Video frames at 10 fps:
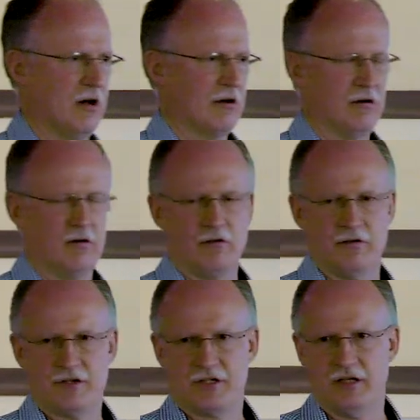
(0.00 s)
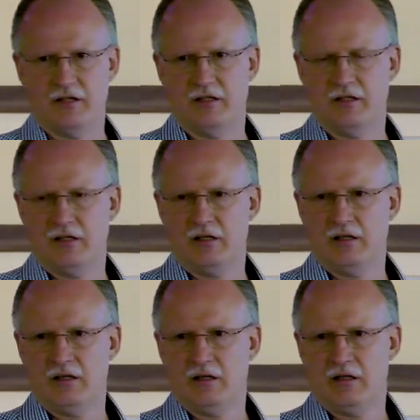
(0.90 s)
daughter or their son
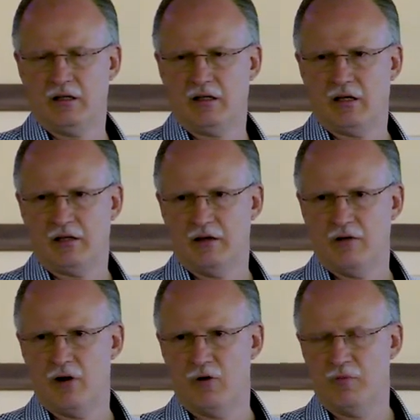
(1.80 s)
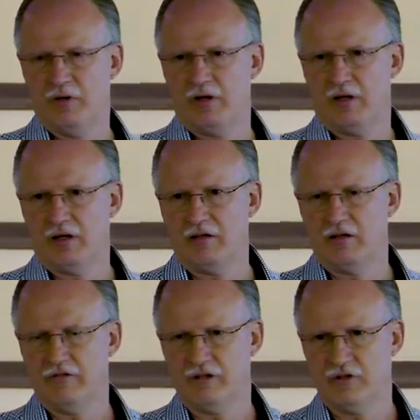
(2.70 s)
had no hope and
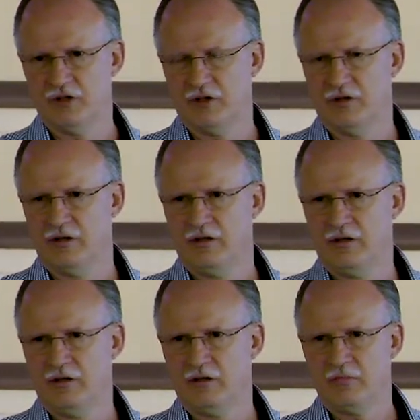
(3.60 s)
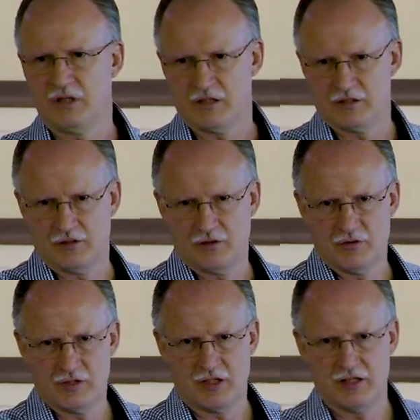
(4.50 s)
no future because of the
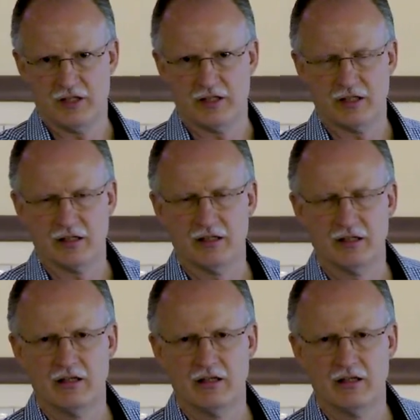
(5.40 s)
course they'd taken.